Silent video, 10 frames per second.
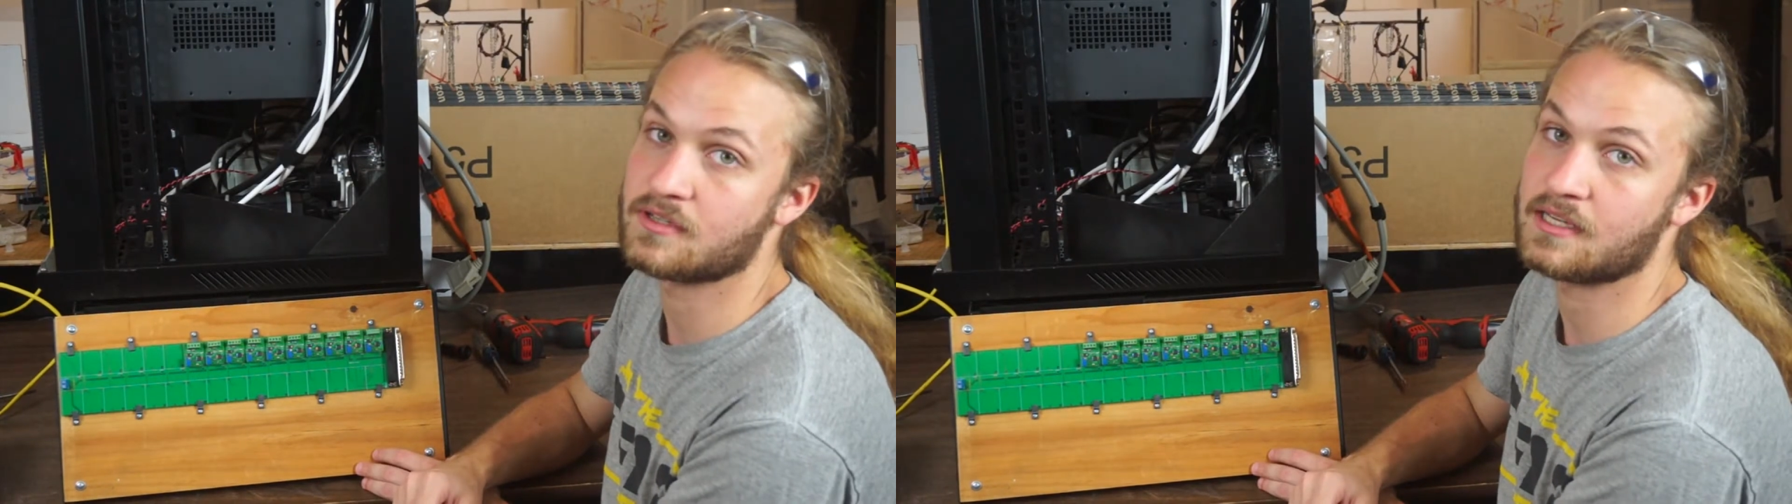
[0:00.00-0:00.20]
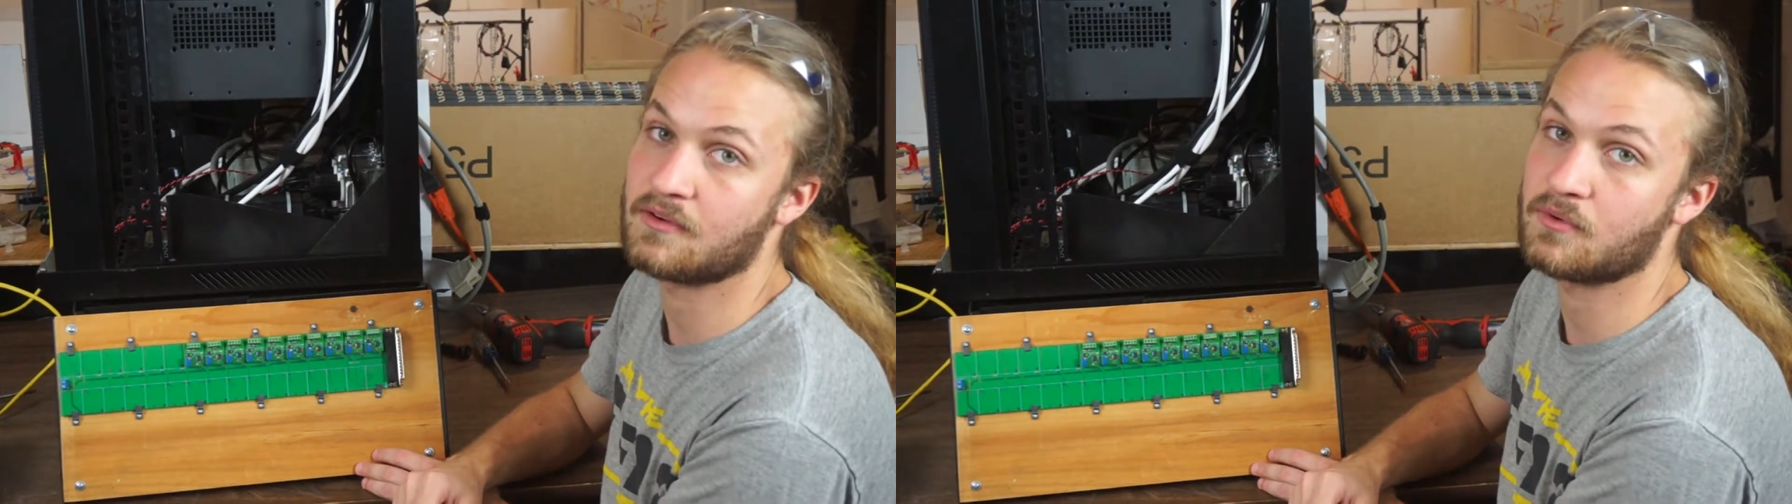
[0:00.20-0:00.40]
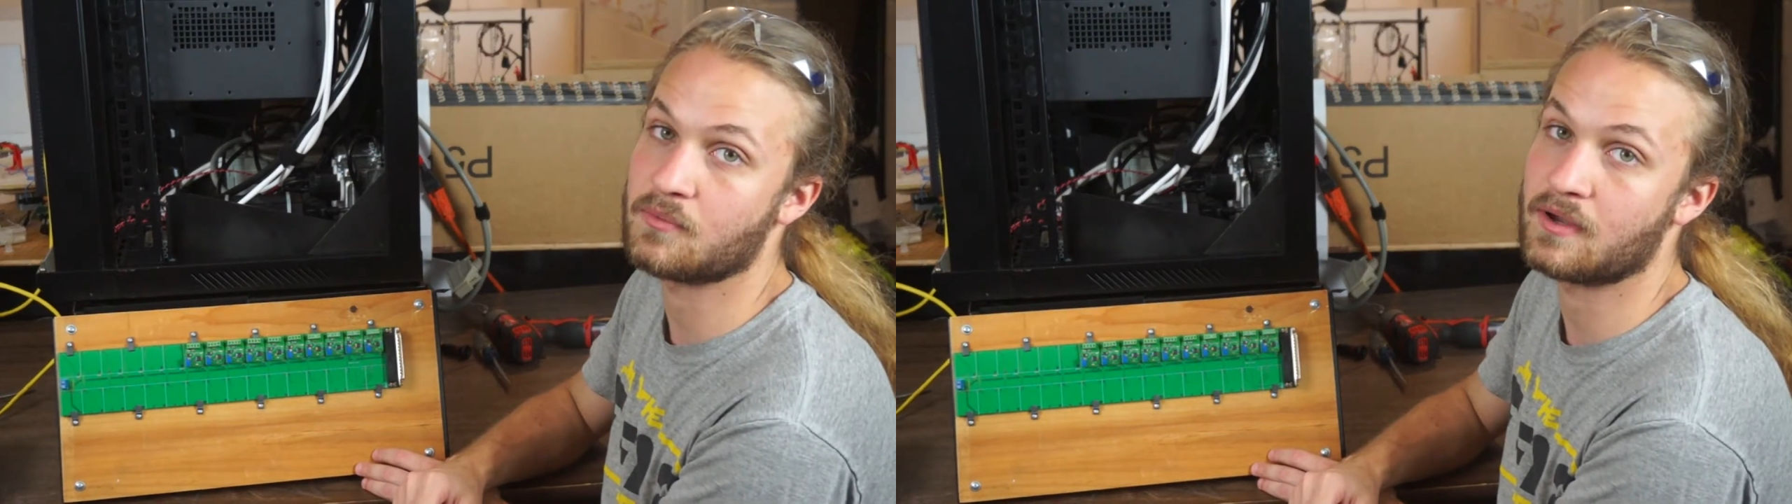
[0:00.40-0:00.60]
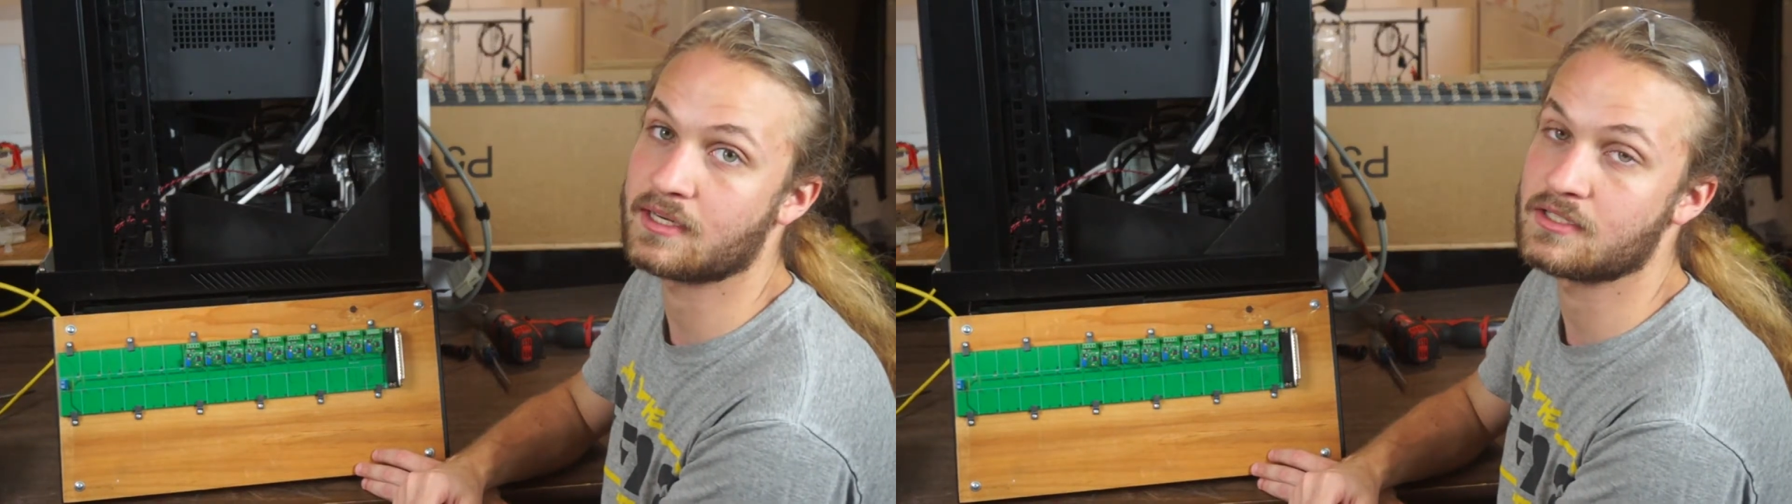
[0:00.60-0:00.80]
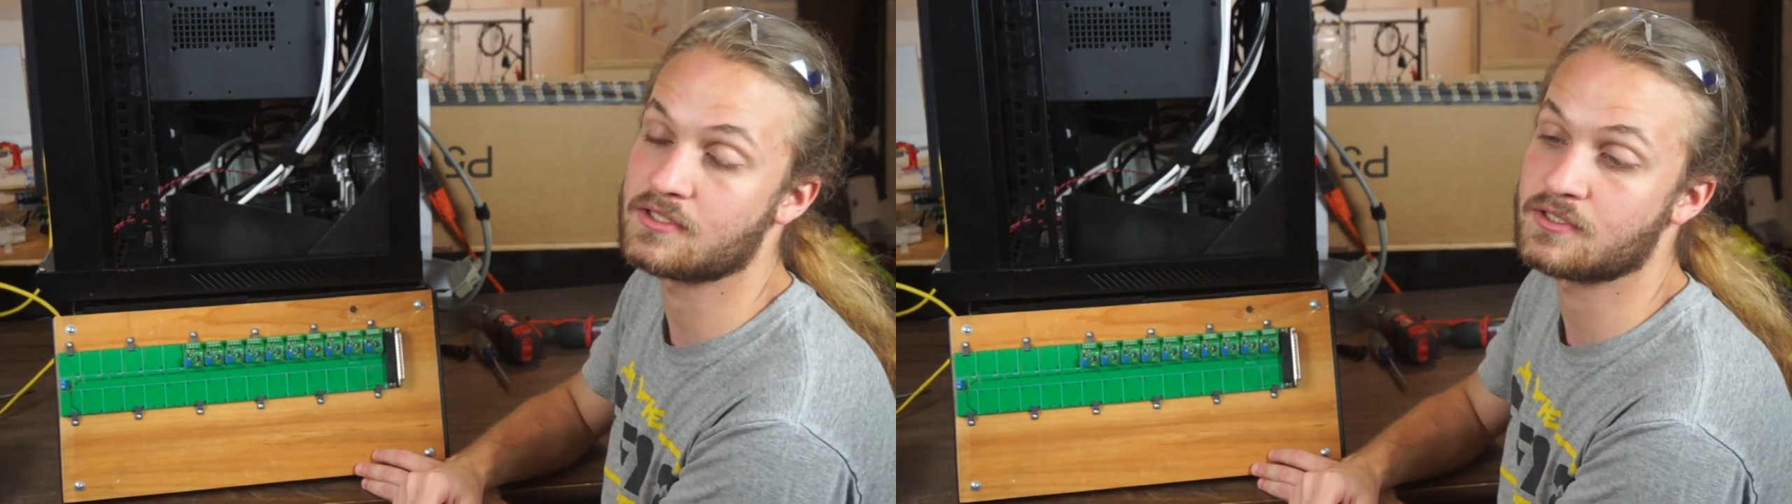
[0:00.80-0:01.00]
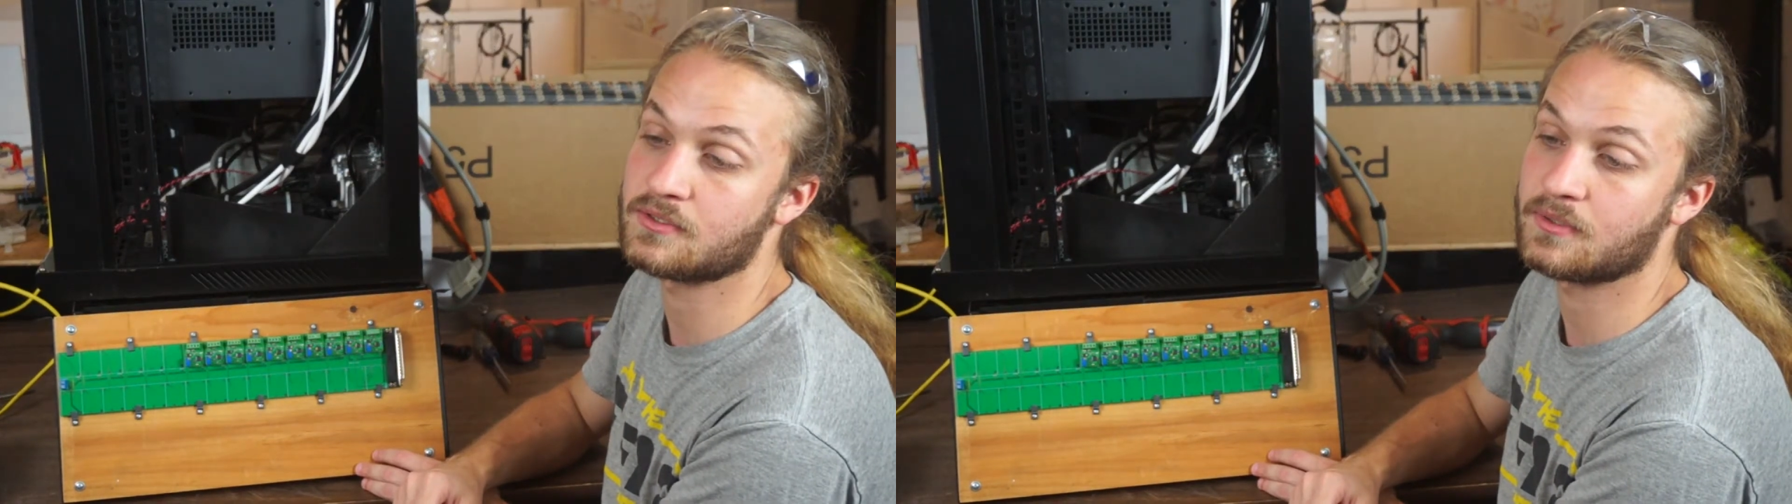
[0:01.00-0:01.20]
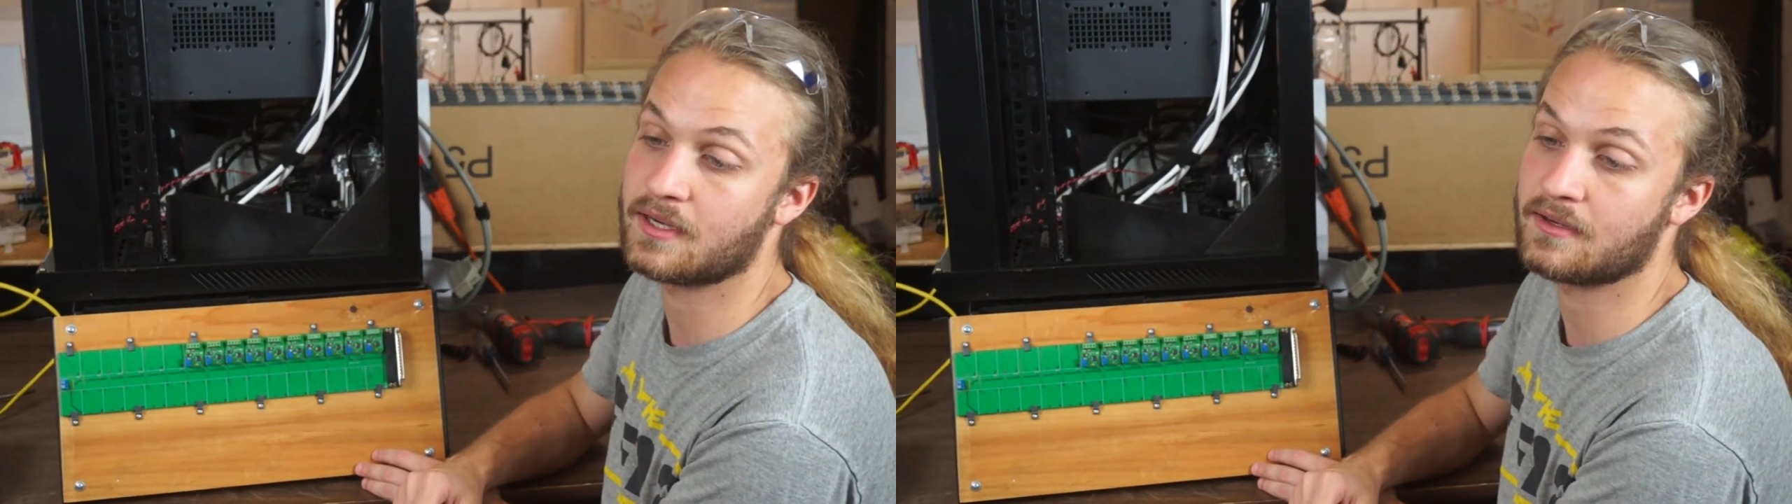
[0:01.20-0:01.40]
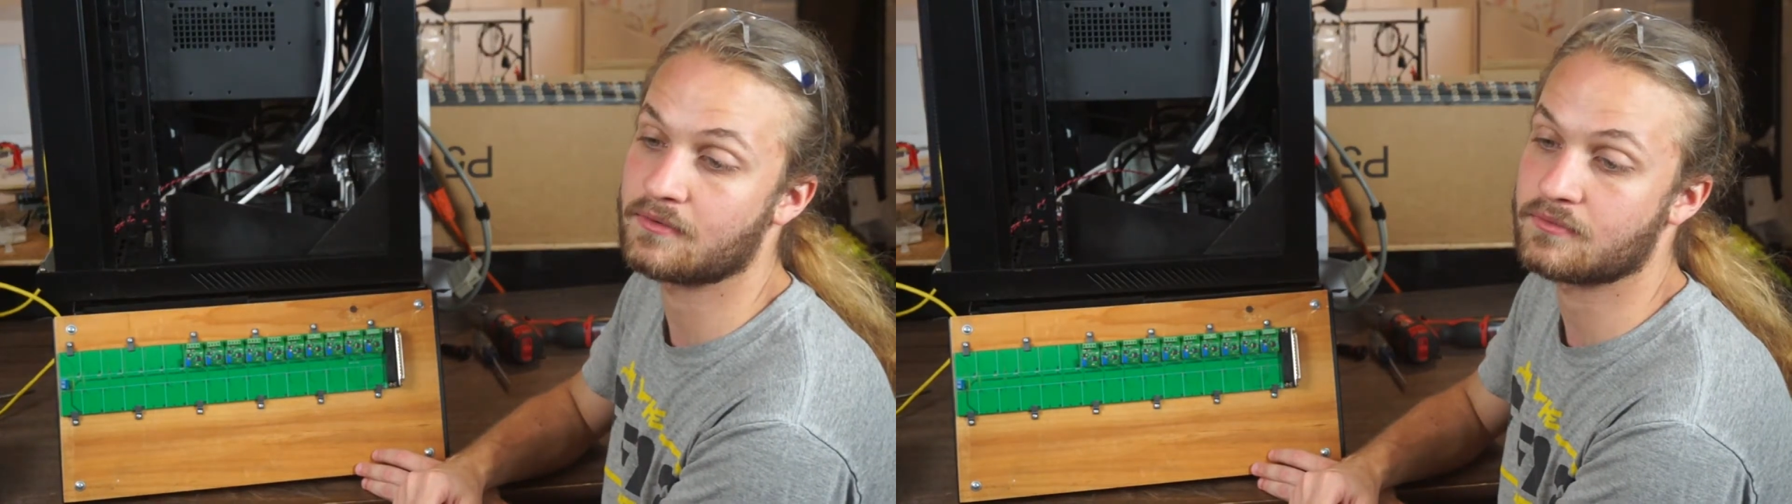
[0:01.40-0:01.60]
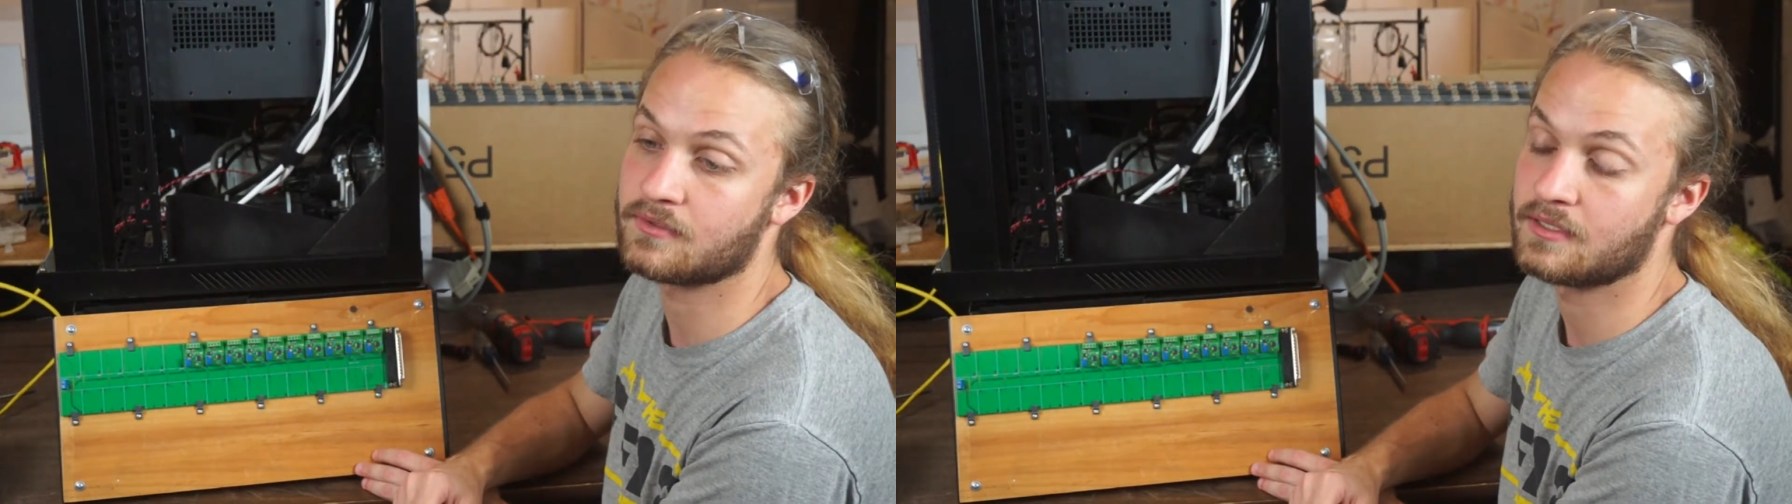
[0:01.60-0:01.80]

if we wanted to have,